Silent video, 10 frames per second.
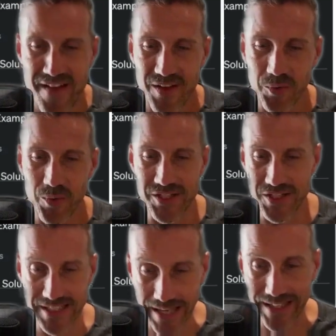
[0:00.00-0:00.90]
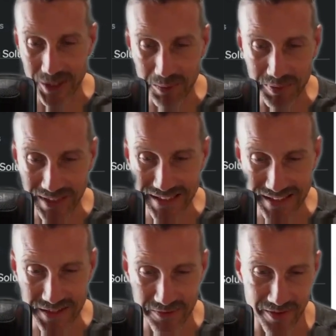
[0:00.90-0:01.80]
which is like completely
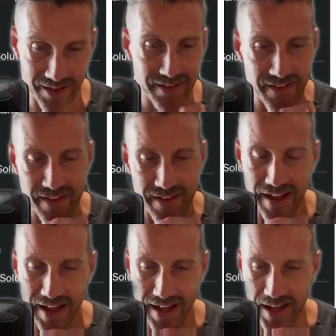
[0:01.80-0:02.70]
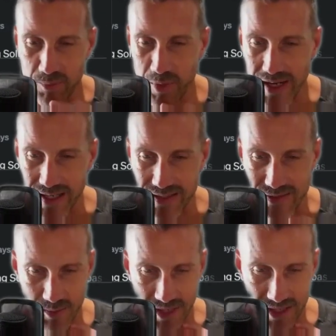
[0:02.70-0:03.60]
different by eating so
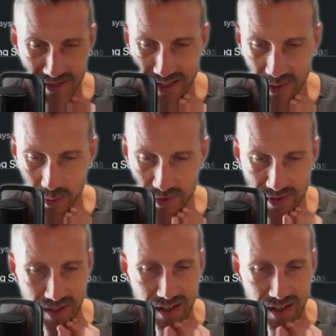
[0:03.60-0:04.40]
many Skittles.